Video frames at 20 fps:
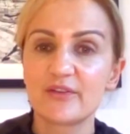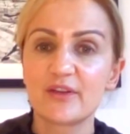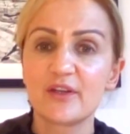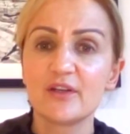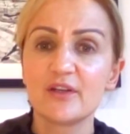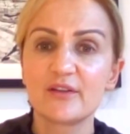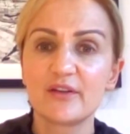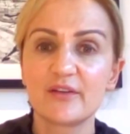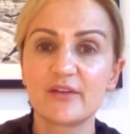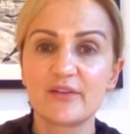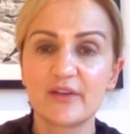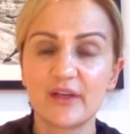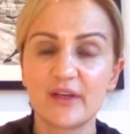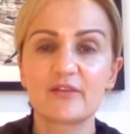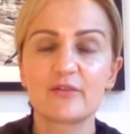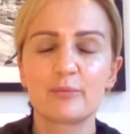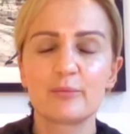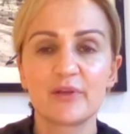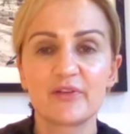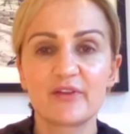
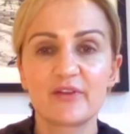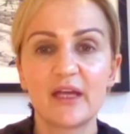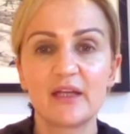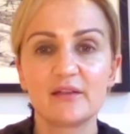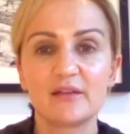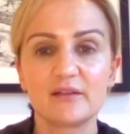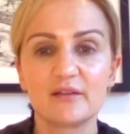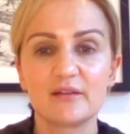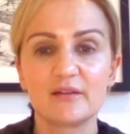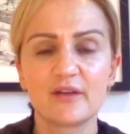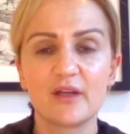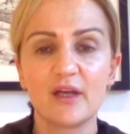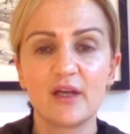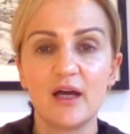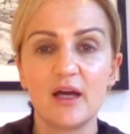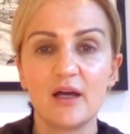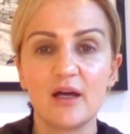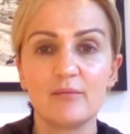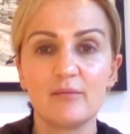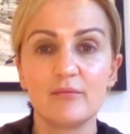36%
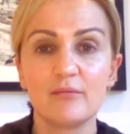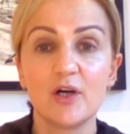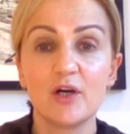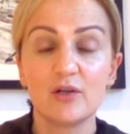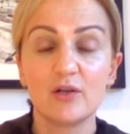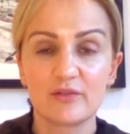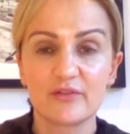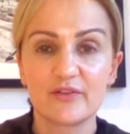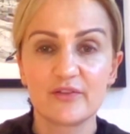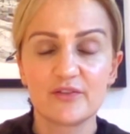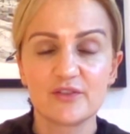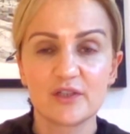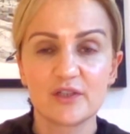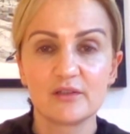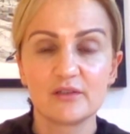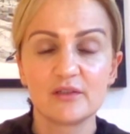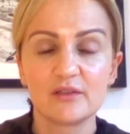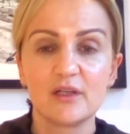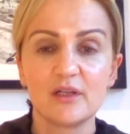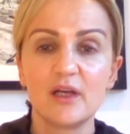um,
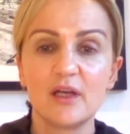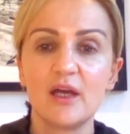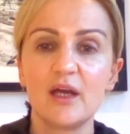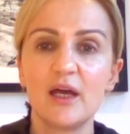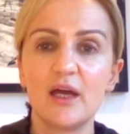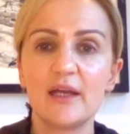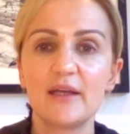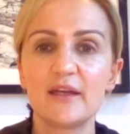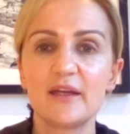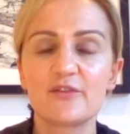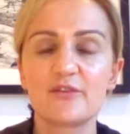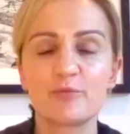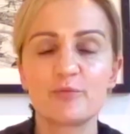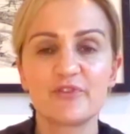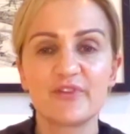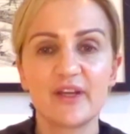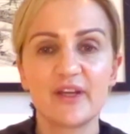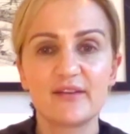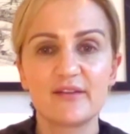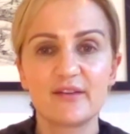oxygen and it's
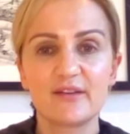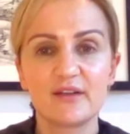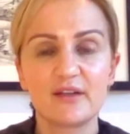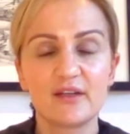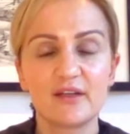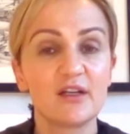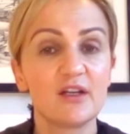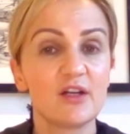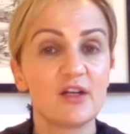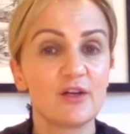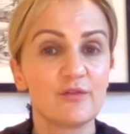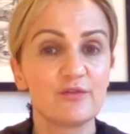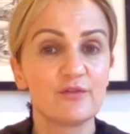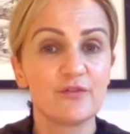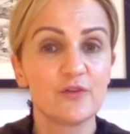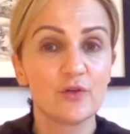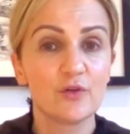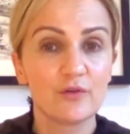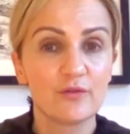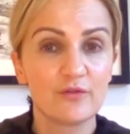presented in an
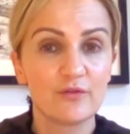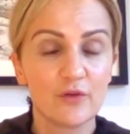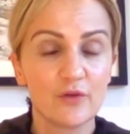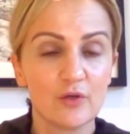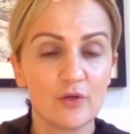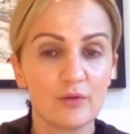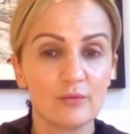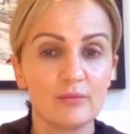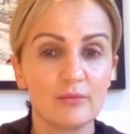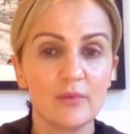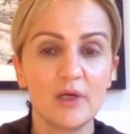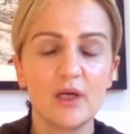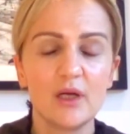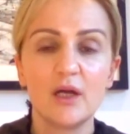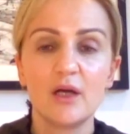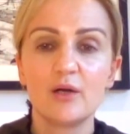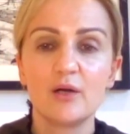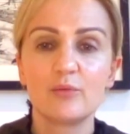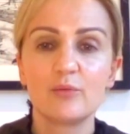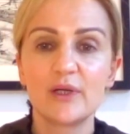O4 form,
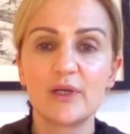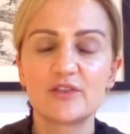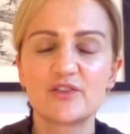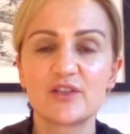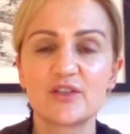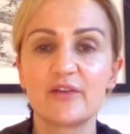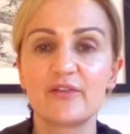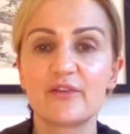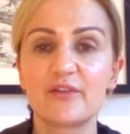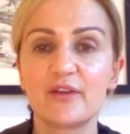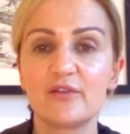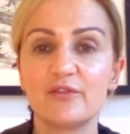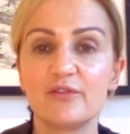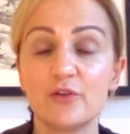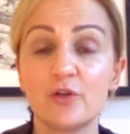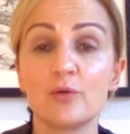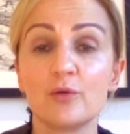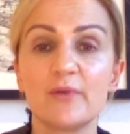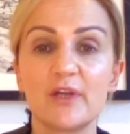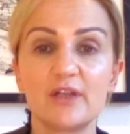which is the
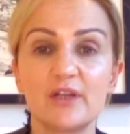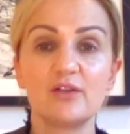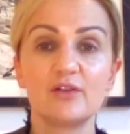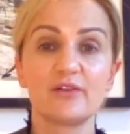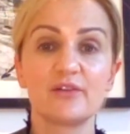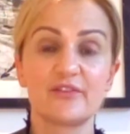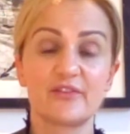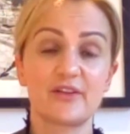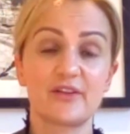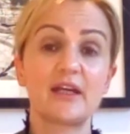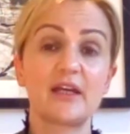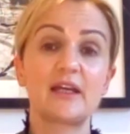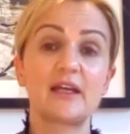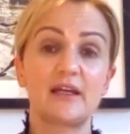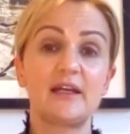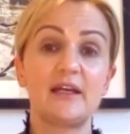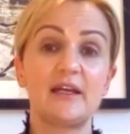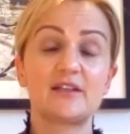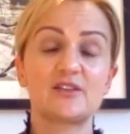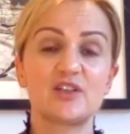form that your skin
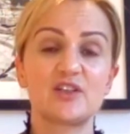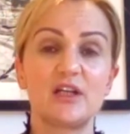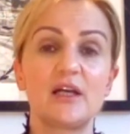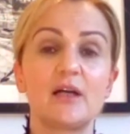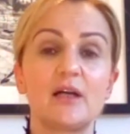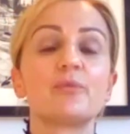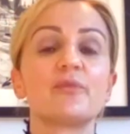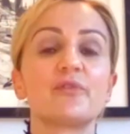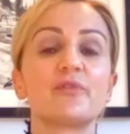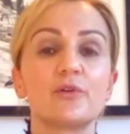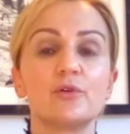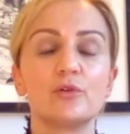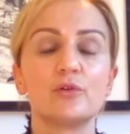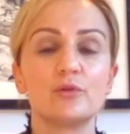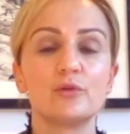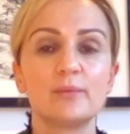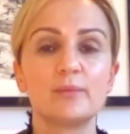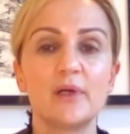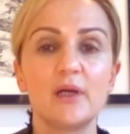can actually absorb.